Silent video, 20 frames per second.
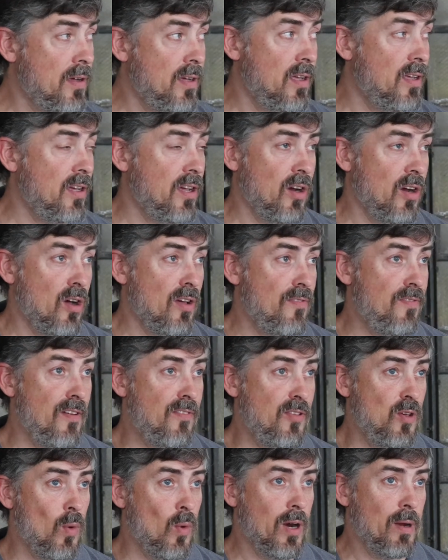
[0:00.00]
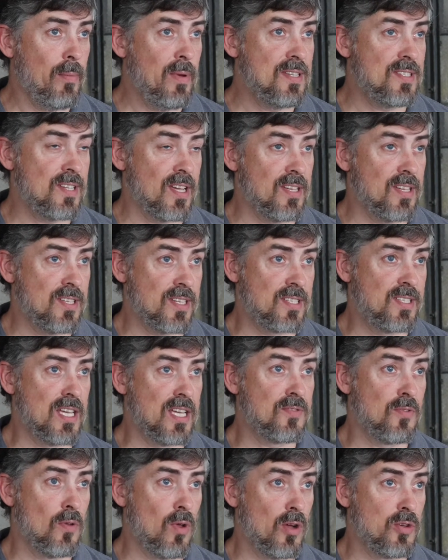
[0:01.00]
If you want to be a
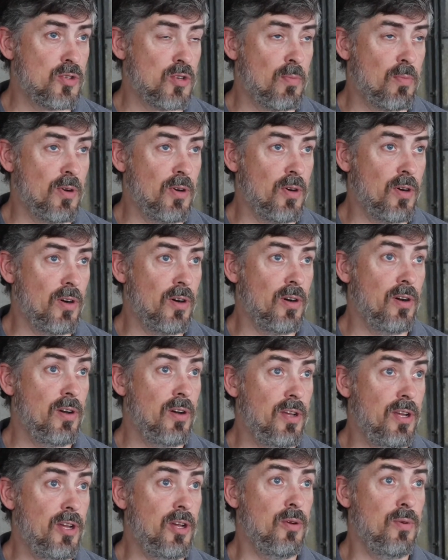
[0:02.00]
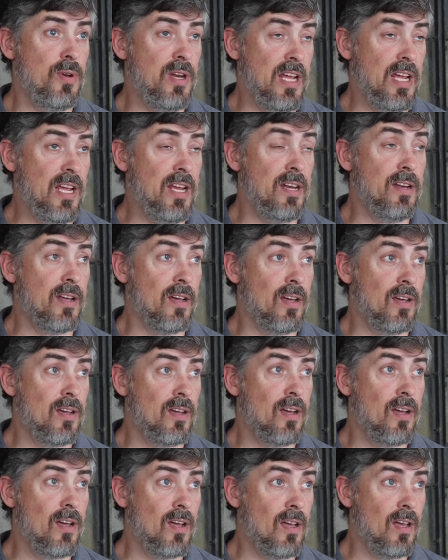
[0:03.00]
successful entrepreneur, you need
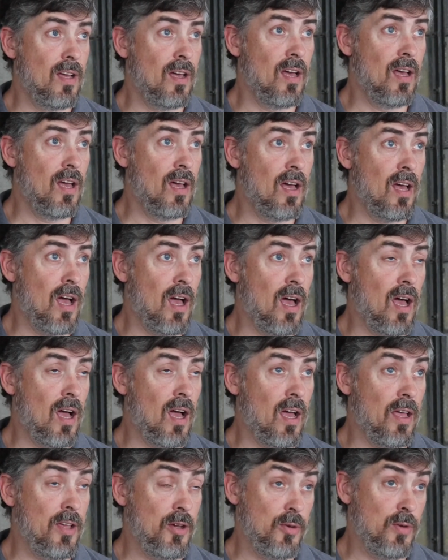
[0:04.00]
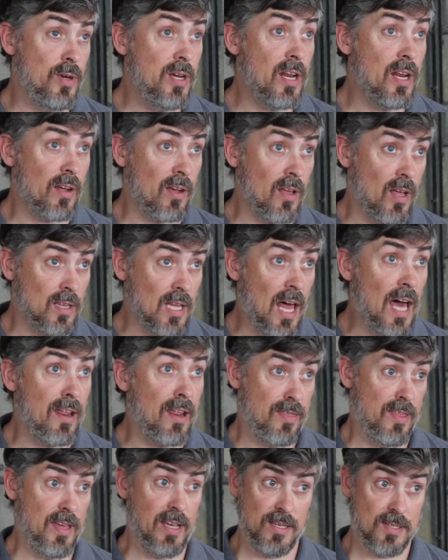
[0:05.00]
a lot
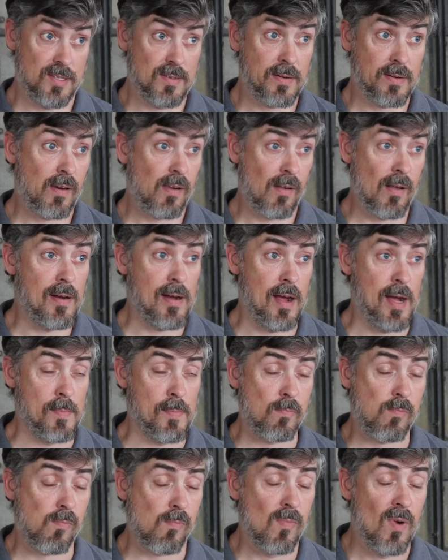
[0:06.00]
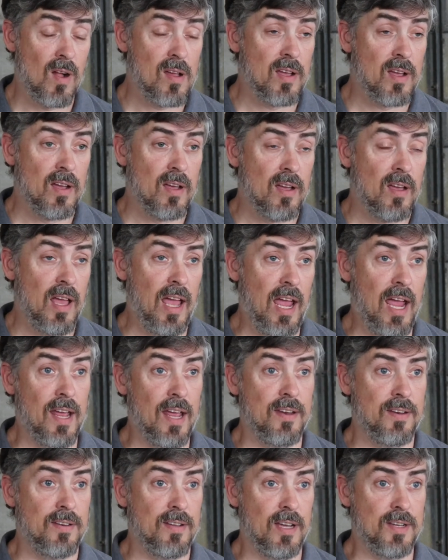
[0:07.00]
of things,
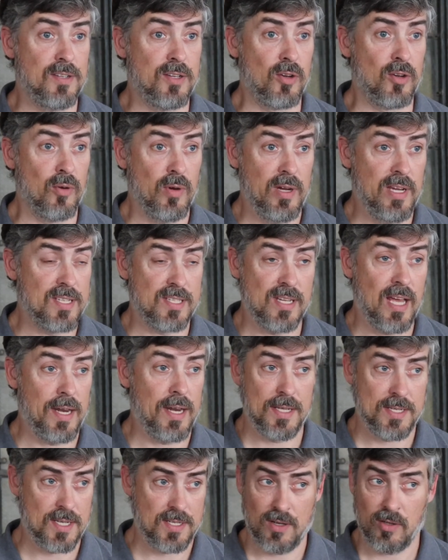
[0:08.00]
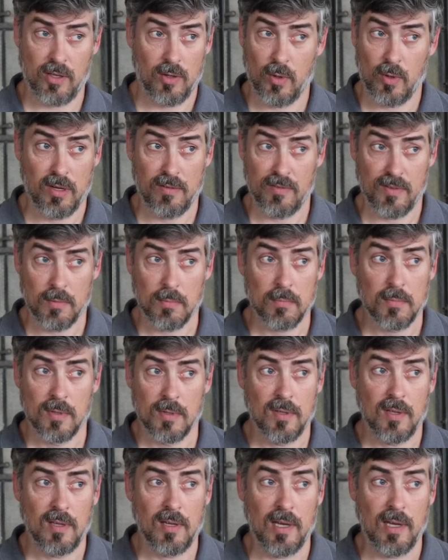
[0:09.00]
and a degree is not necessarily one of them.
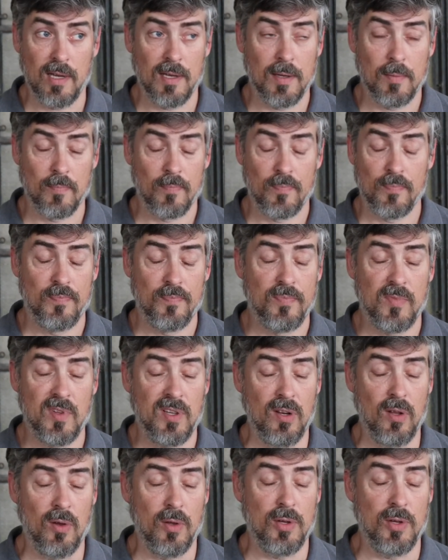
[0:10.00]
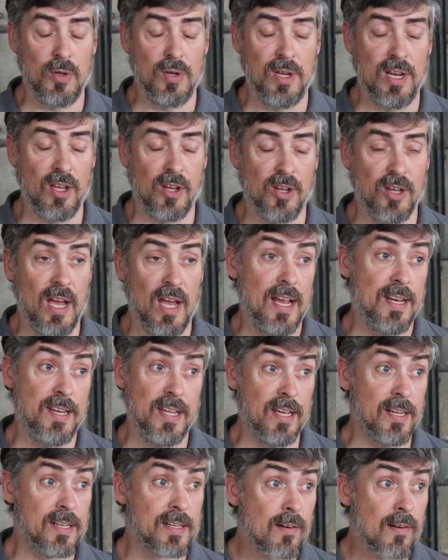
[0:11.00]
You need a good
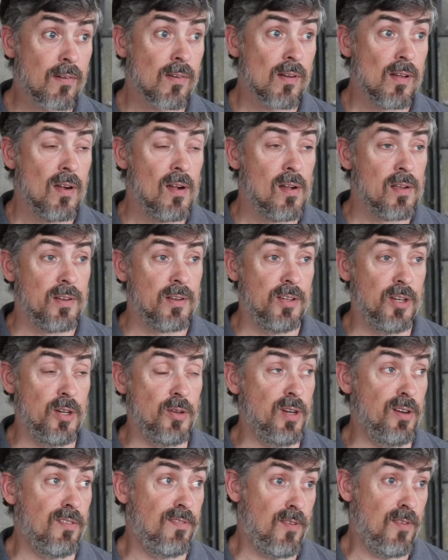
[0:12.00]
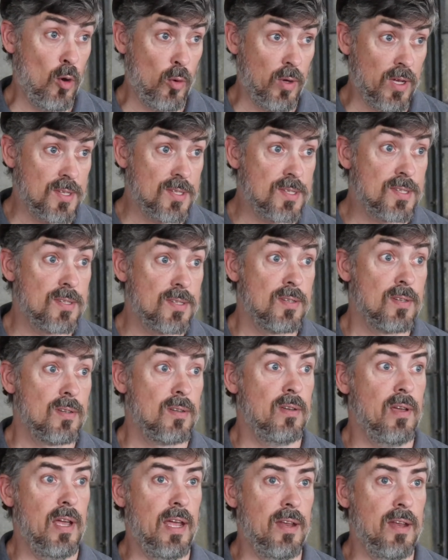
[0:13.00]
idea, you need focus,
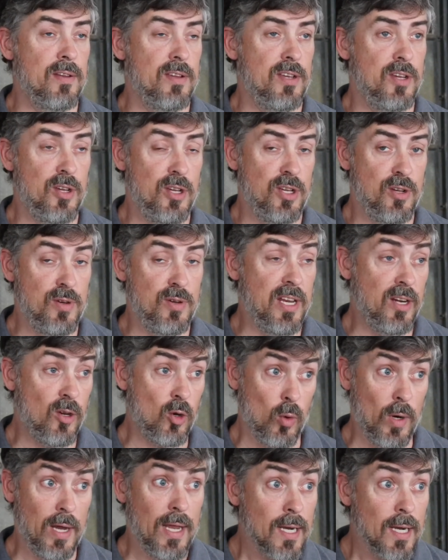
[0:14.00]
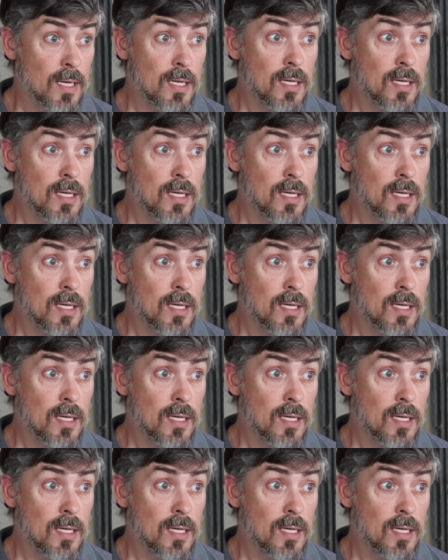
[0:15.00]
and you need grit,